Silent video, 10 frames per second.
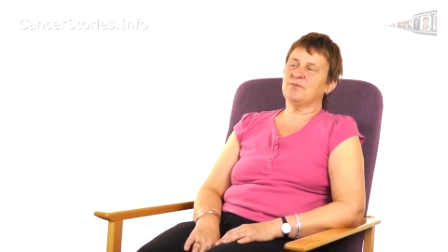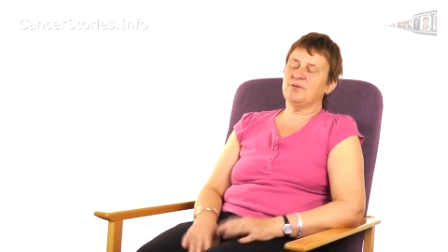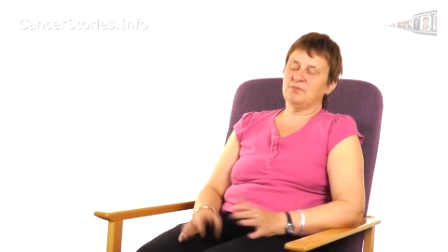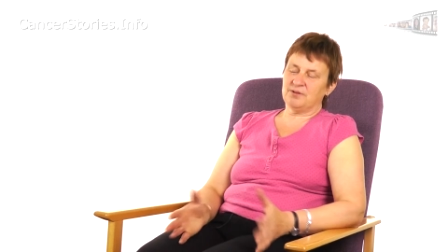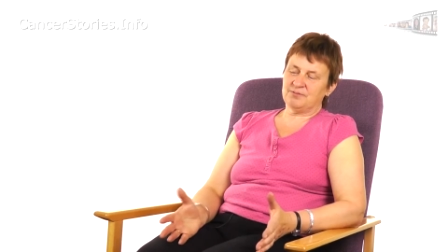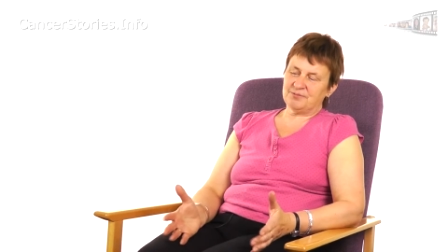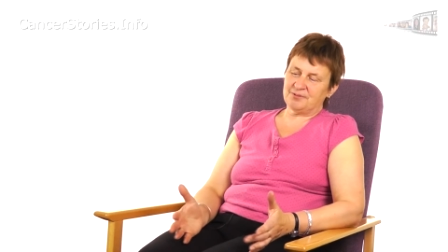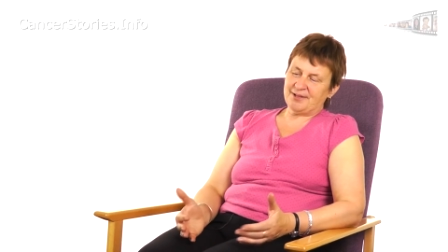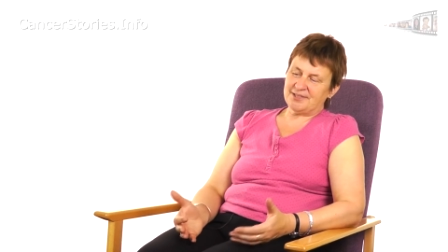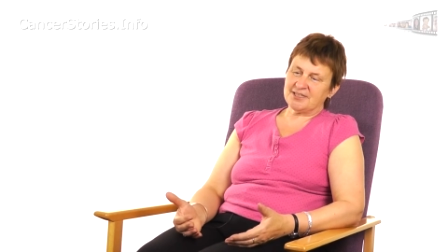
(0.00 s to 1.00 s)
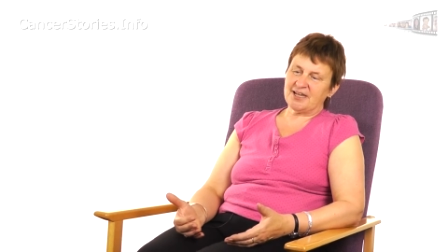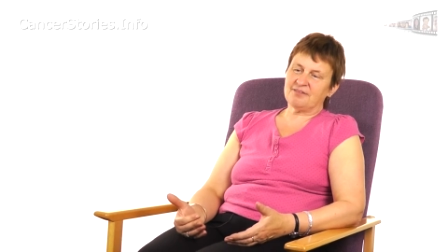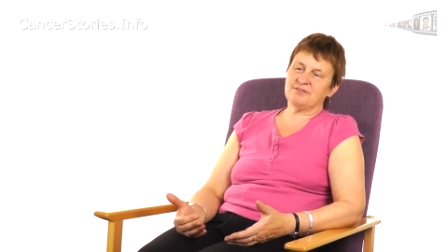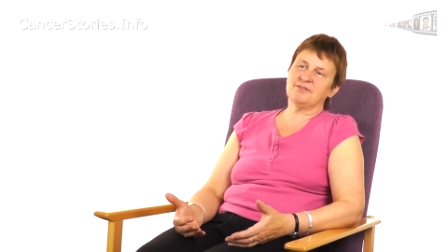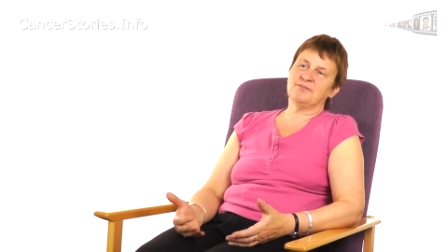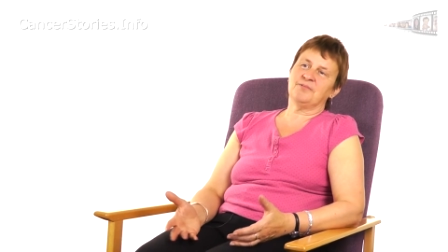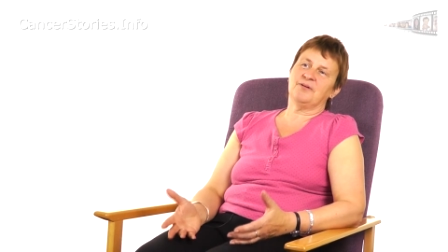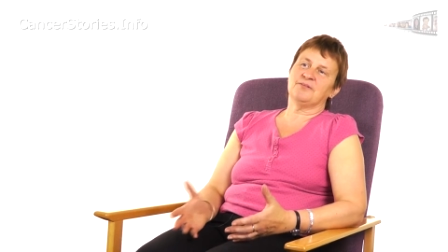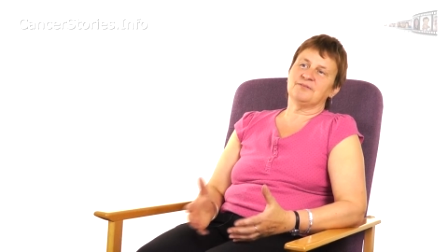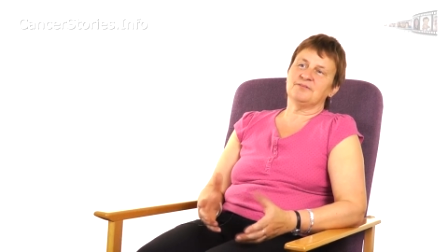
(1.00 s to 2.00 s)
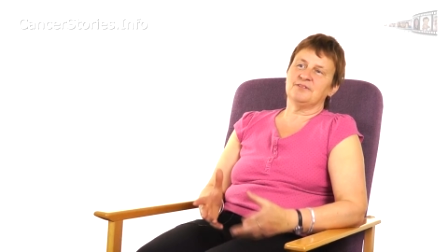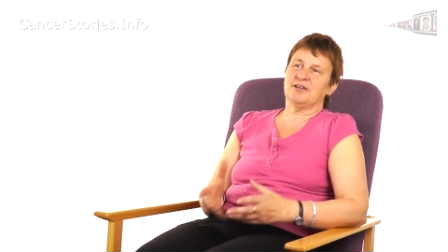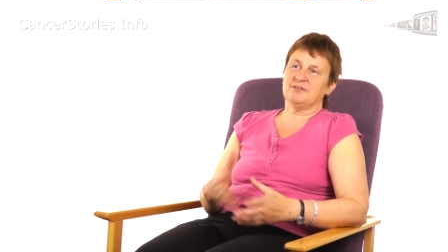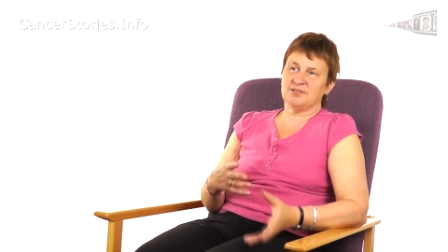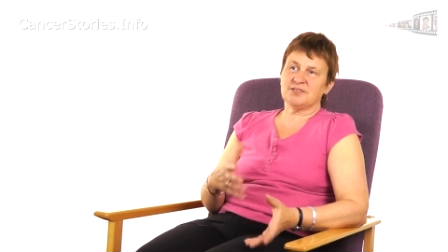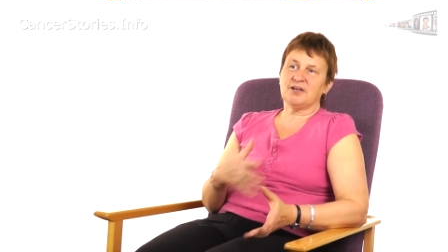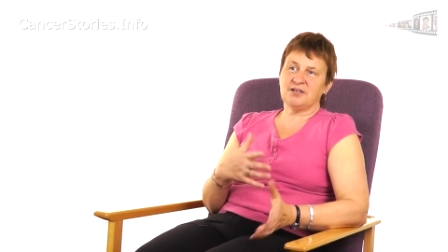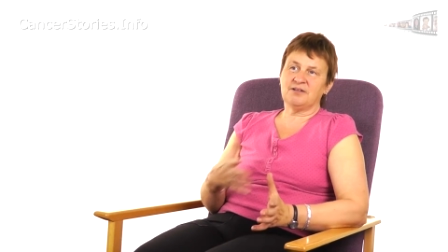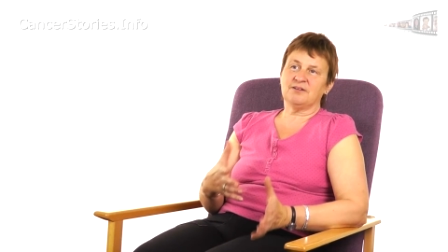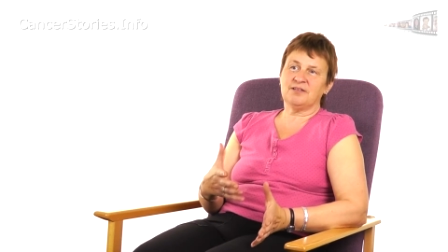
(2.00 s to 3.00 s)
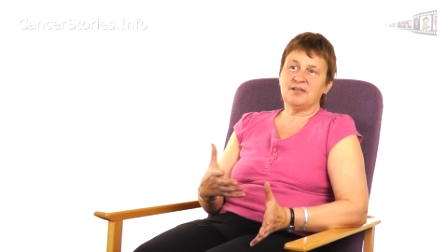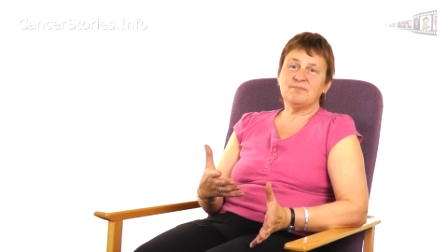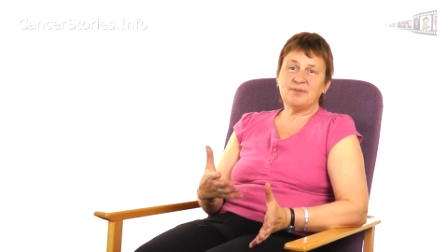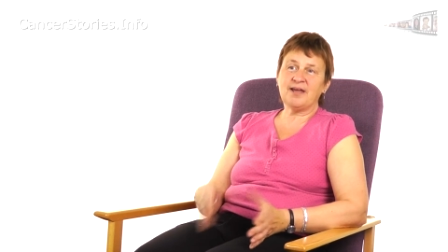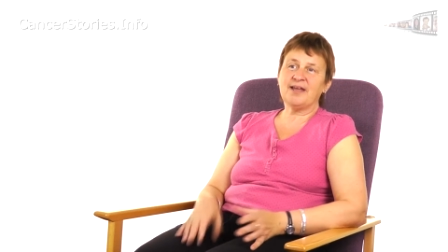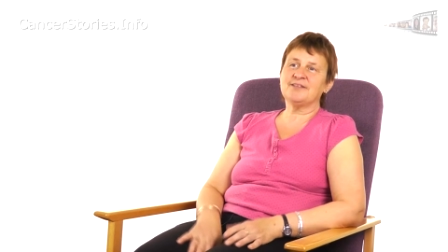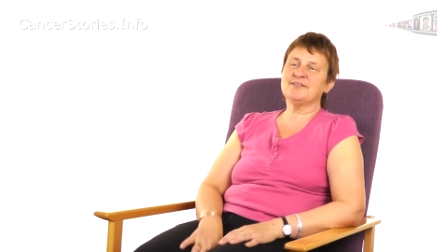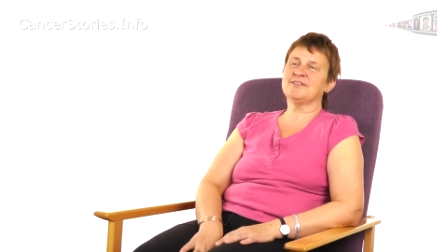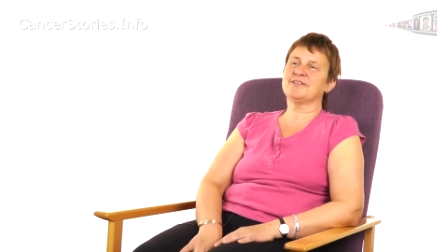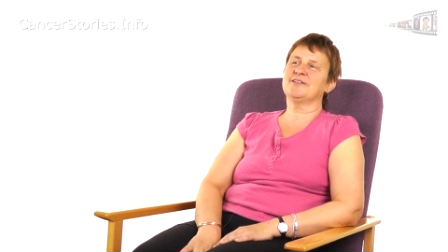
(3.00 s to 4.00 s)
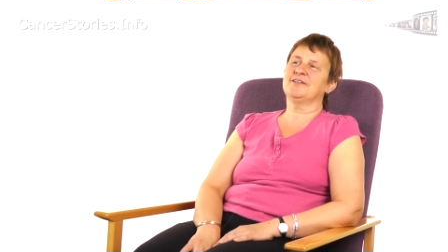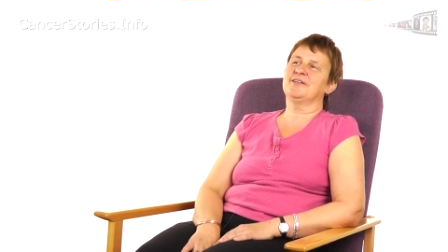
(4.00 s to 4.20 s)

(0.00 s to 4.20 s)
We went together on, deciding on the implant.